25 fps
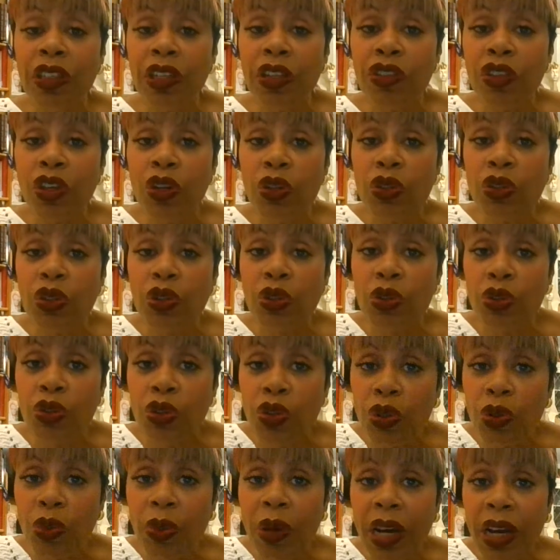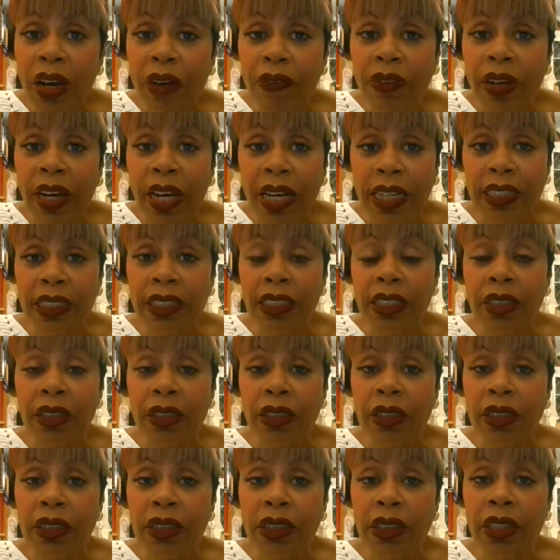that those who do have
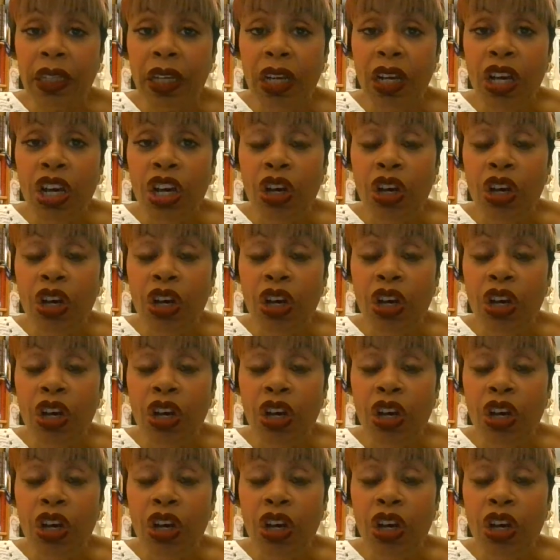accidents